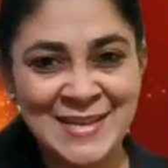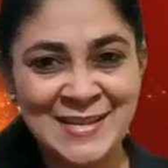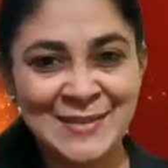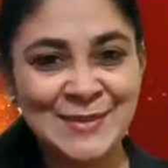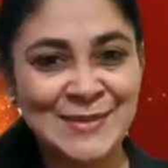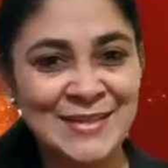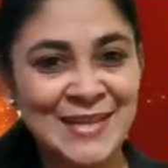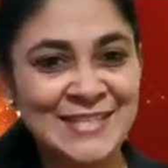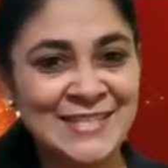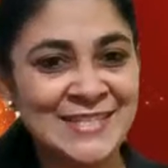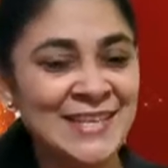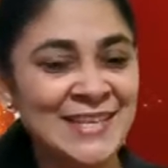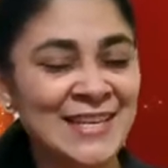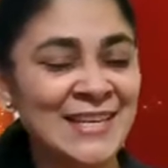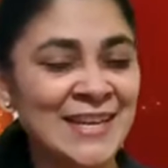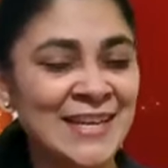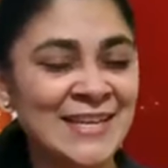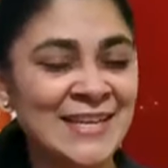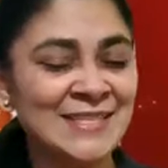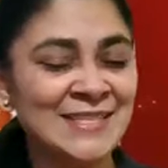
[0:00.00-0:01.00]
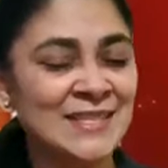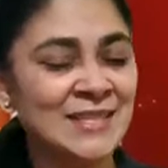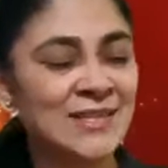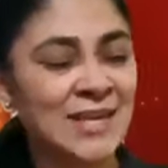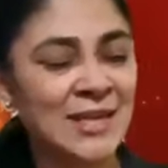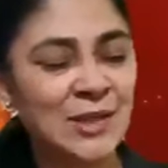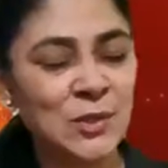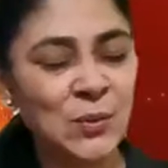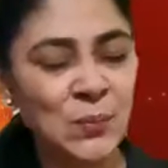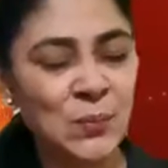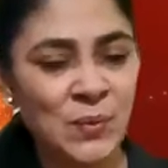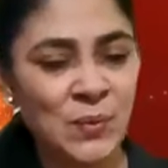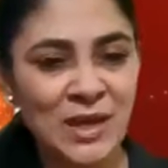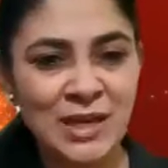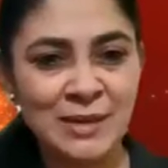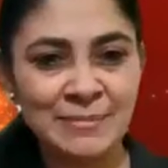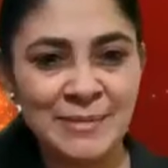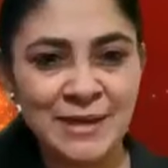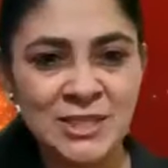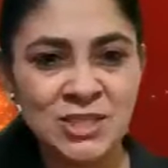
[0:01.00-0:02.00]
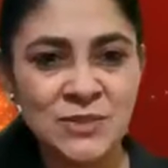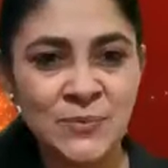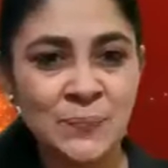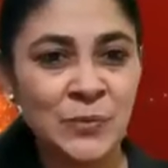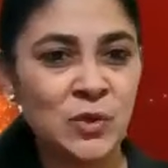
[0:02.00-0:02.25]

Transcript: So that's really nice, sir. Thank you very much.